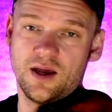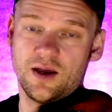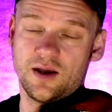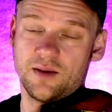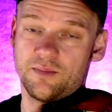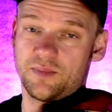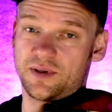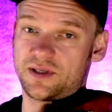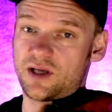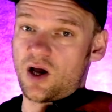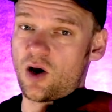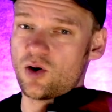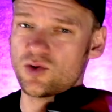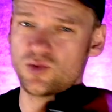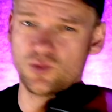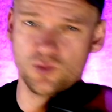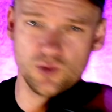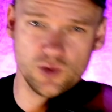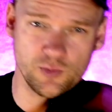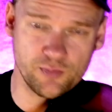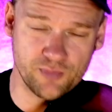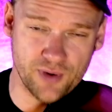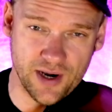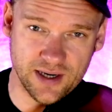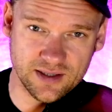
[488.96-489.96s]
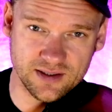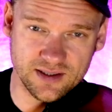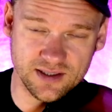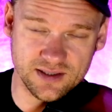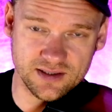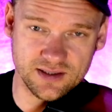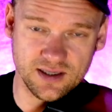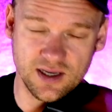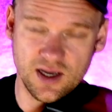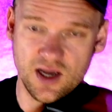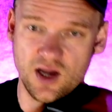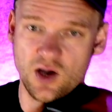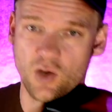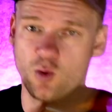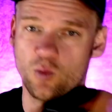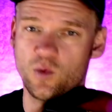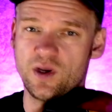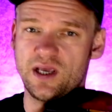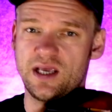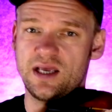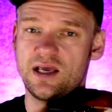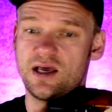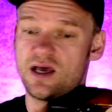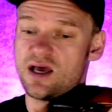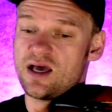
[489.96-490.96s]
But how do we practice?
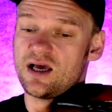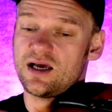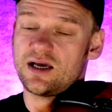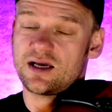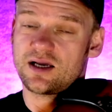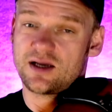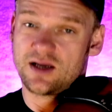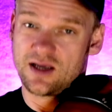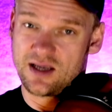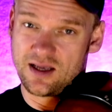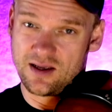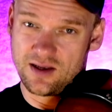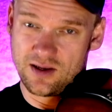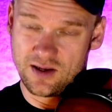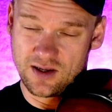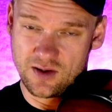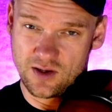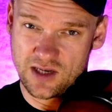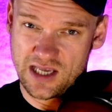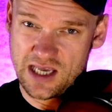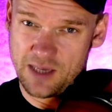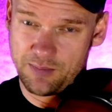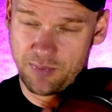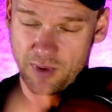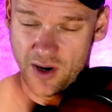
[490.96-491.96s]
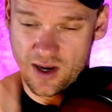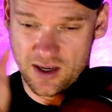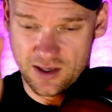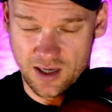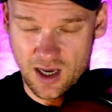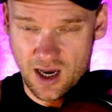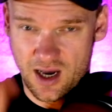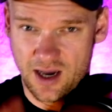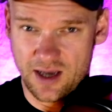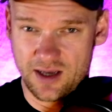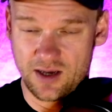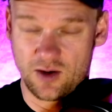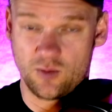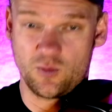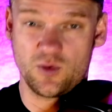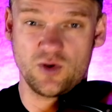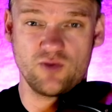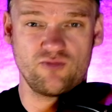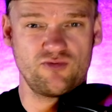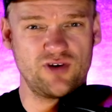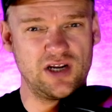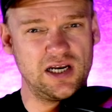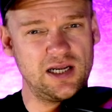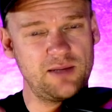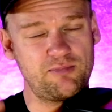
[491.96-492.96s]
We keep an eye, we
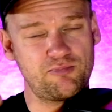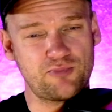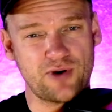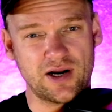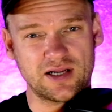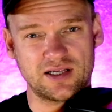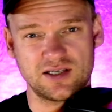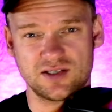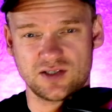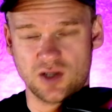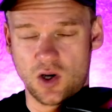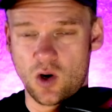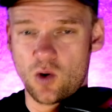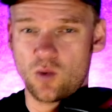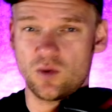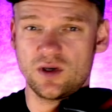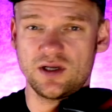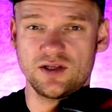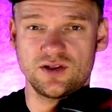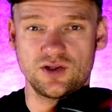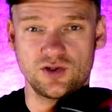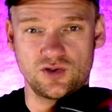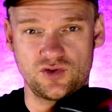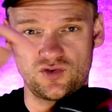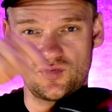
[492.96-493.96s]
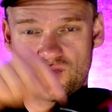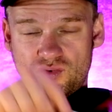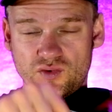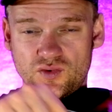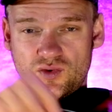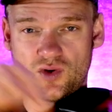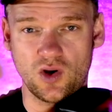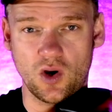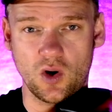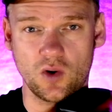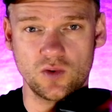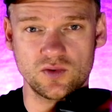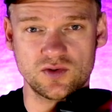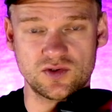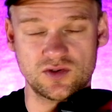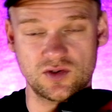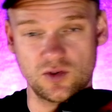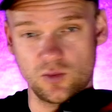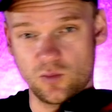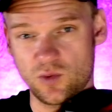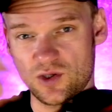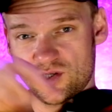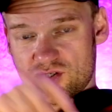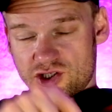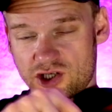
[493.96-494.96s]
really practice only the 2 notes,
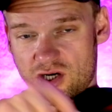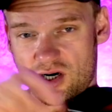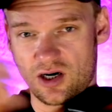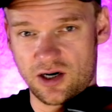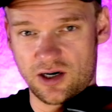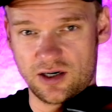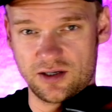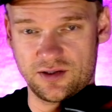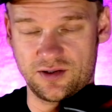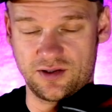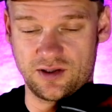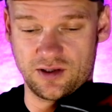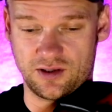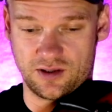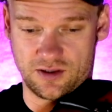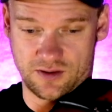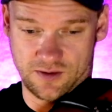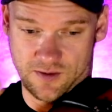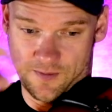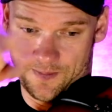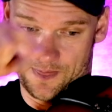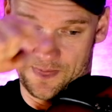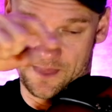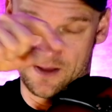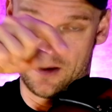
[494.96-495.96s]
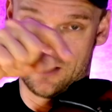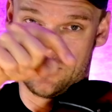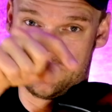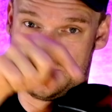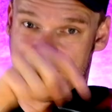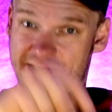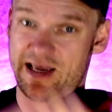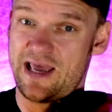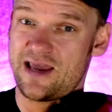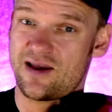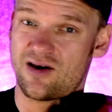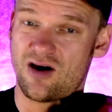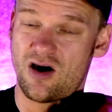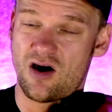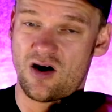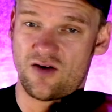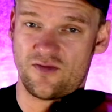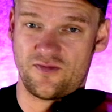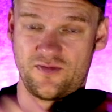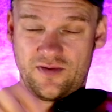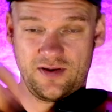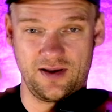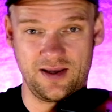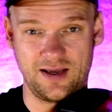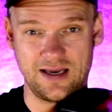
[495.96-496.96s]
which are the
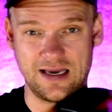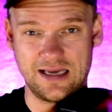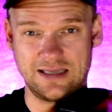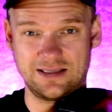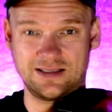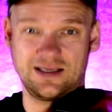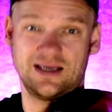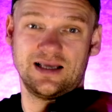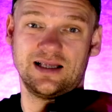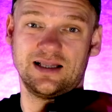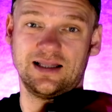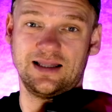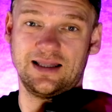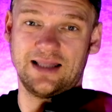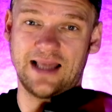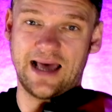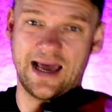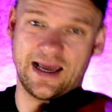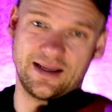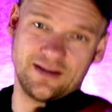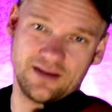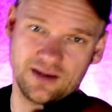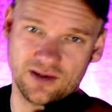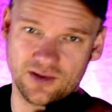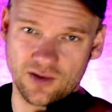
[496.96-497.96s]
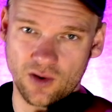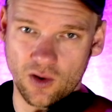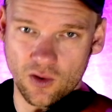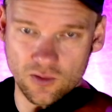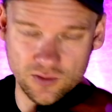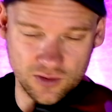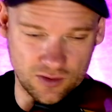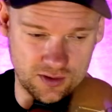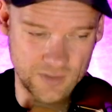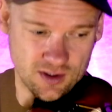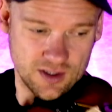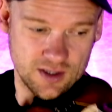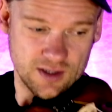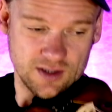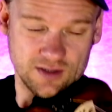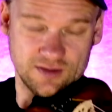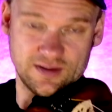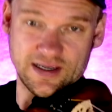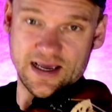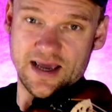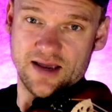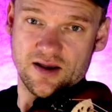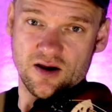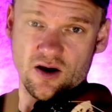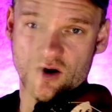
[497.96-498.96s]
takeoff and landing note.
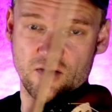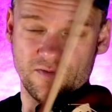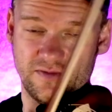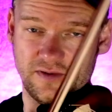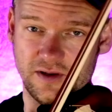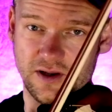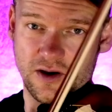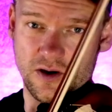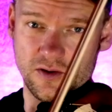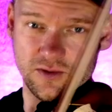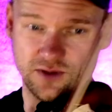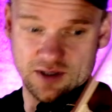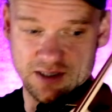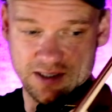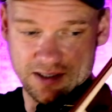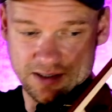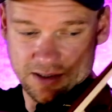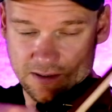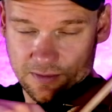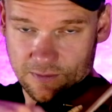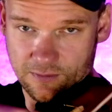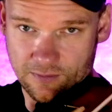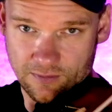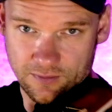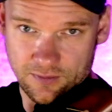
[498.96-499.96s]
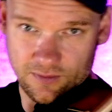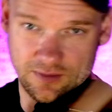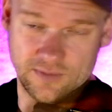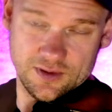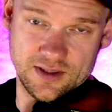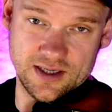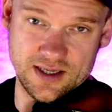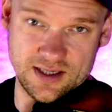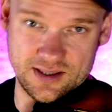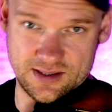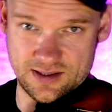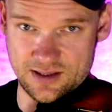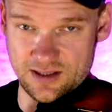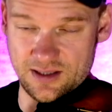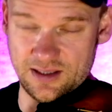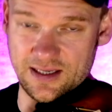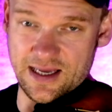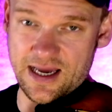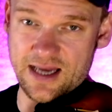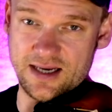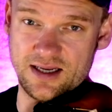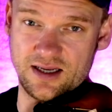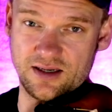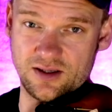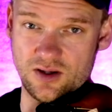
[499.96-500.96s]
Takeoff note is this,
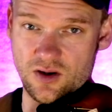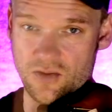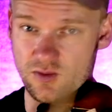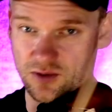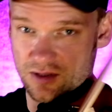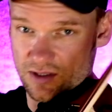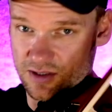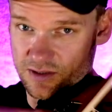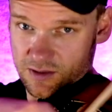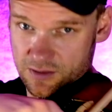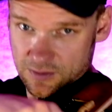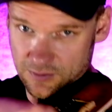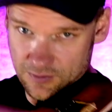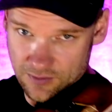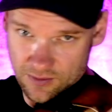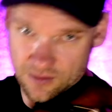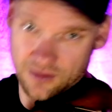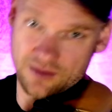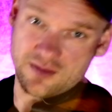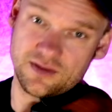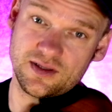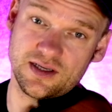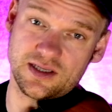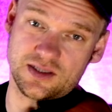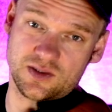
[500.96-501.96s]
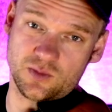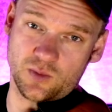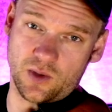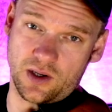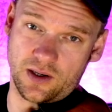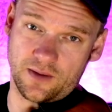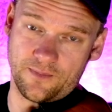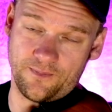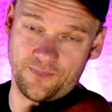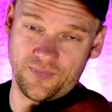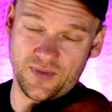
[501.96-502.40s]
landing note is this one.